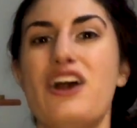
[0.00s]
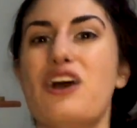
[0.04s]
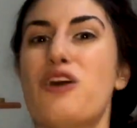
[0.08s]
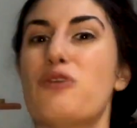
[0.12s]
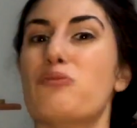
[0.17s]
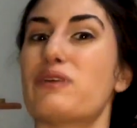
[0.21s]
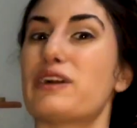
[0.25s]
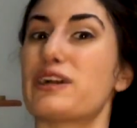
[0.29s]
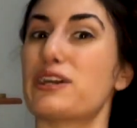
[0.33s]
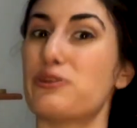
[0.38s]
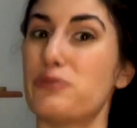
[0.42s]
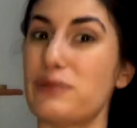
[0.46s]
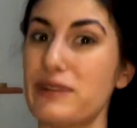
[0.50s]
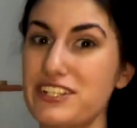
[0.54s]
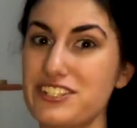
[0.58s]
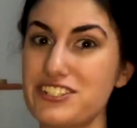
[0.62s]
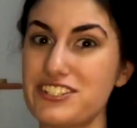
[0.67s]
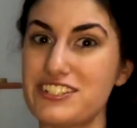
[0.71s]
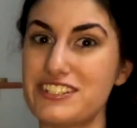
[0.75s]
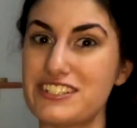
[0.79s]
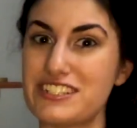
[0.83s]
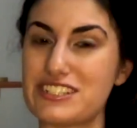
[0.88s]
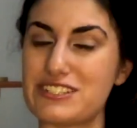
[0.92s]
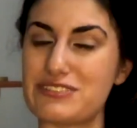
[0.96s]
what
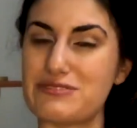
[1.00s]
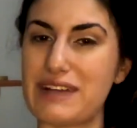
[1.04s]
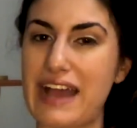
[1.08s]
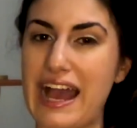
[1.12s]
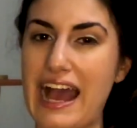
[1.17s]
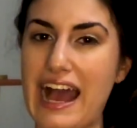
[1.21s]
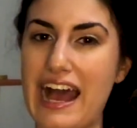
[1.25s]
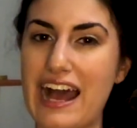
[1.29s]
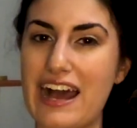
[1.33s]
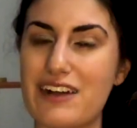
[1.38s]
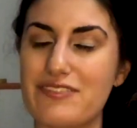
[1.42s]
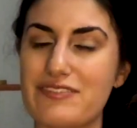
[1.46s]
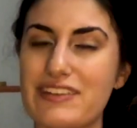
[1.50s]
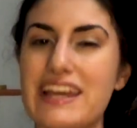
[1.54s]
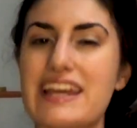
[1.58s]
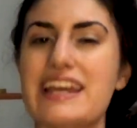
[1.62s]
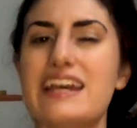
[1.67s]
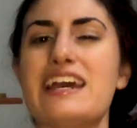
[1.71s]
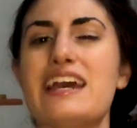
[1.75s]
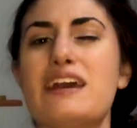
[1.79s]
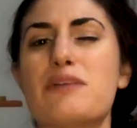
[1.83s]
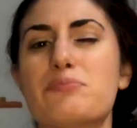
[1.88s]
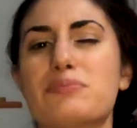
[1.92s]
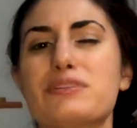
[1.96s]
questions you have,
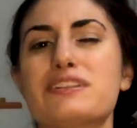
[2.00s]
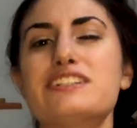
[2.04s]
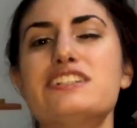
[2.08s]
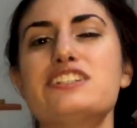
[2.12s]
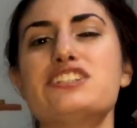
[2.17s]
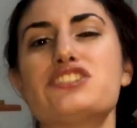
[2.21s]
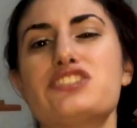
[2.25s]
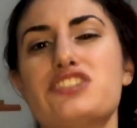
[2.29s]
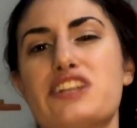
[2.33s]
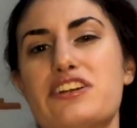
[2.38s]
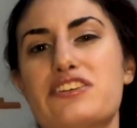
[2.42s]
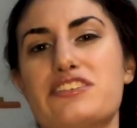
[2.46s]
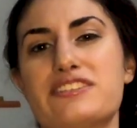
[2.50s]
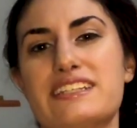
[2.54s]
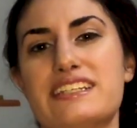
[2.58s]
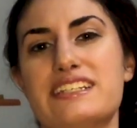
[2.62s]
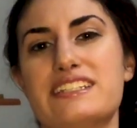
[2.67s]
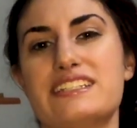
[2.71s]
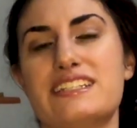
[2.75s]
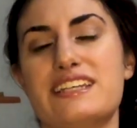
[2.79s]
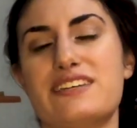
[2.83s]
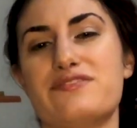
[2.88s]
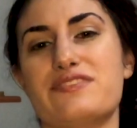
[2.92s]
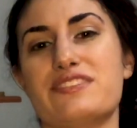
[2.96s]
and please share
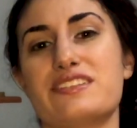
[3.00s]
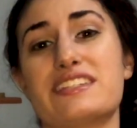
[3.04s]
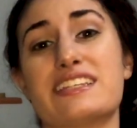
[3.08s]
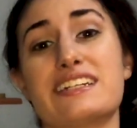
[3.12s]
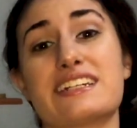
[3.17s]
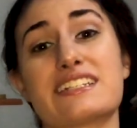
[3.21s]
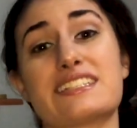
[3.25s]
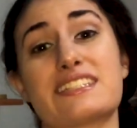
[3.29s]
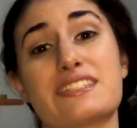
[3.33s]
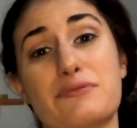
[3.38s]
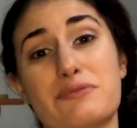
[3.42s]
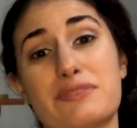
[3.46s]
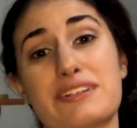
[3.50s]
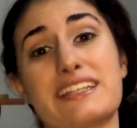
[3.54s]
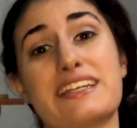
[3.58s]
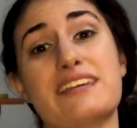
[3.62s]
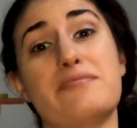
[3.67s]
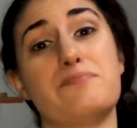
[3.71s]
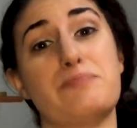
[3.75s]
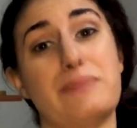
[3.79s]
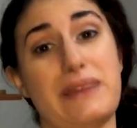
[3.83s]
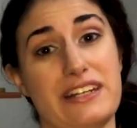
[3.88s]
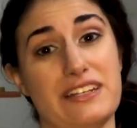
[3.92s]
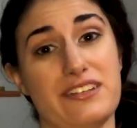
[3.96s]
this if you think someone can
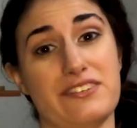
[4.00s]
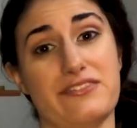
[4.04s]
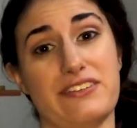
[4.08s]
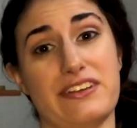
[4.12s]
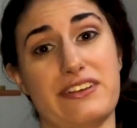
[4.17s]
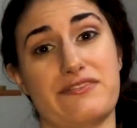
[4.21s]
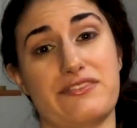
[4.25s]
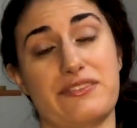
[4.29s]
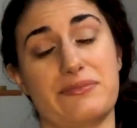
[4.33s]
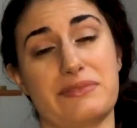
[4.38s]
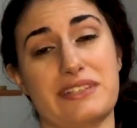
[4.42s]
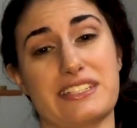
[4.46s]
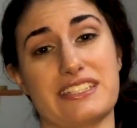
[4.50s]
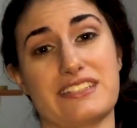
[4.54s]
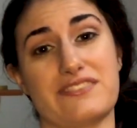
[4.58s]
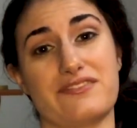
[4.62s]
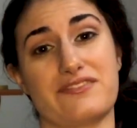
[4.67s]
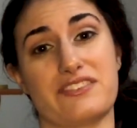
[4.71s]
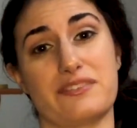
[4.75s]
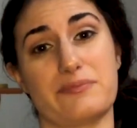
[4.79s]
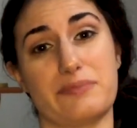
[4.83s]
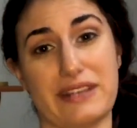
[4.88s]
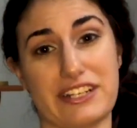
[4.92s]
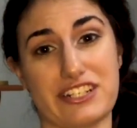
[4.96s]
benefit from this
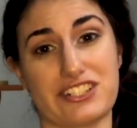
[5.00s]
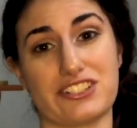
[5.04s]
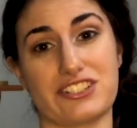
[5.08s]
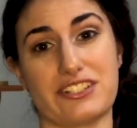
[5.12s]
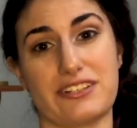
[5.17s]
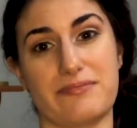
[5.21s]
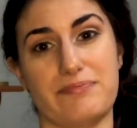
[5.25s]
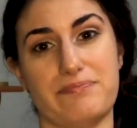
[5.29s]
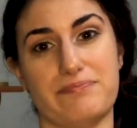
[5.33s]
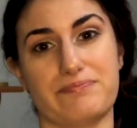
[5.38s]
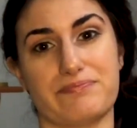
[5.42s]
information.